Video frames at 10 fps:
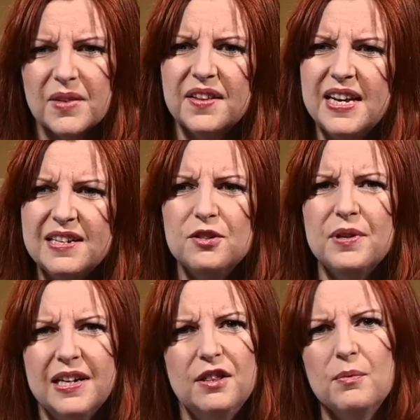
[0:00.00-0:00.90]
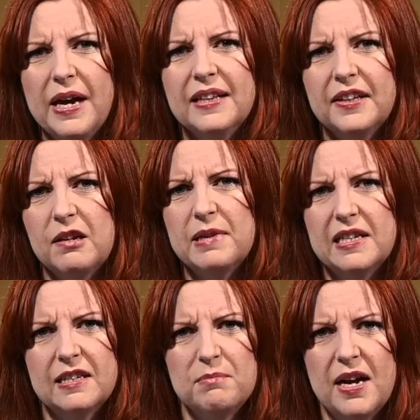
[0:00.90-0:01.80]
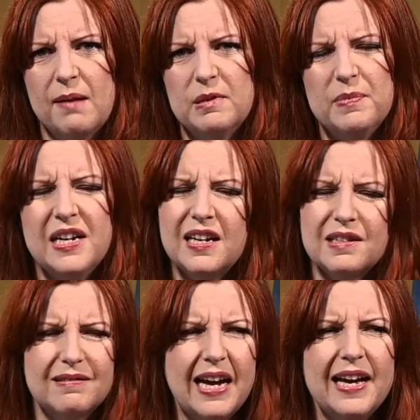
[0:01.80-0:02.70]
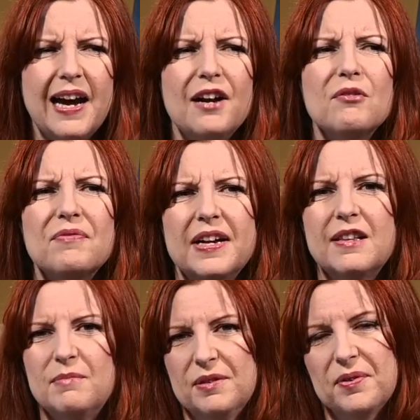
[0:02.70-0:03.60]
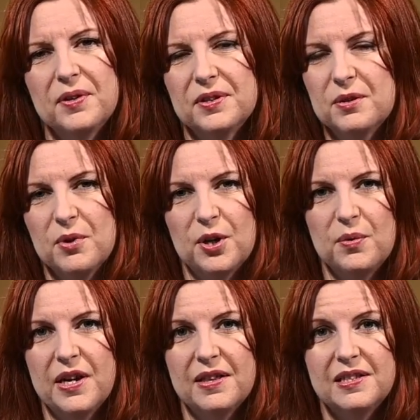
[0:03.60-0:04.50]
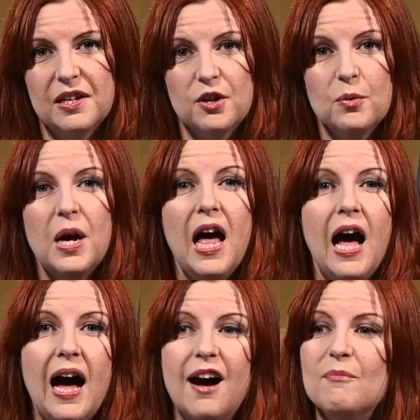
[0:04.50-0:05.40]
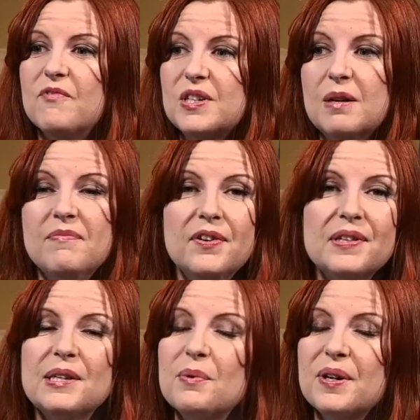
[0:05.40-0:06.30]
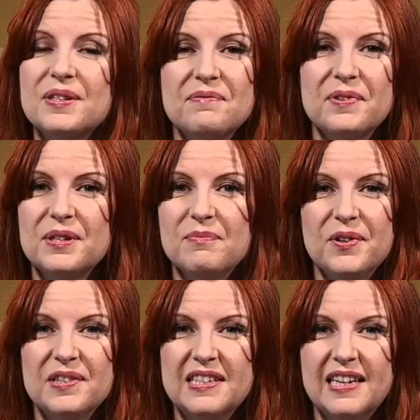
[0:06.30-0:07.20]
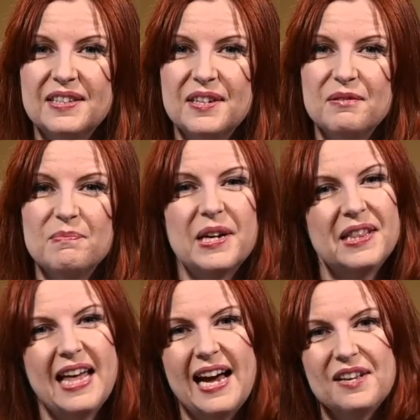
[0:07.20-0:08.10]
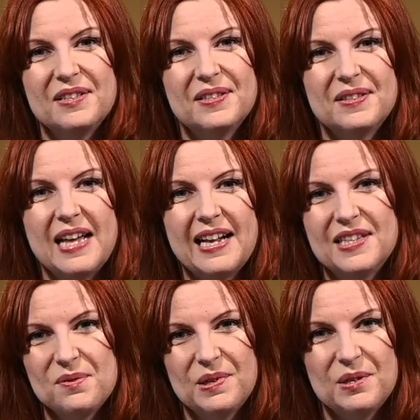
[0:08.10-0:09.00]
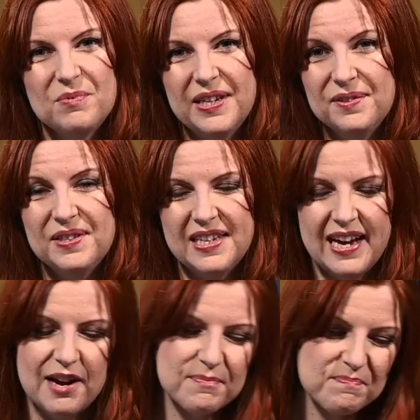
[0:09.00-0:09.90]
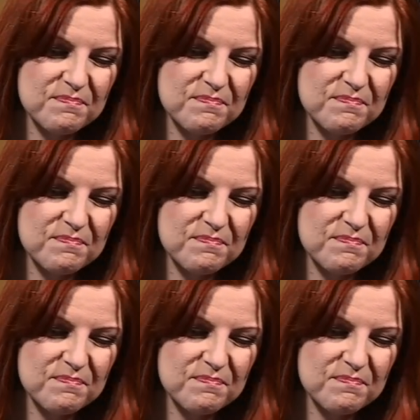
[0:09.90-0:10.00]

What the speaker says: They do get in the way a little bit sometimes, but I don't find them difficult to work with. So for some folks it works and for some folks it doesn't, but that's the reason why you see that.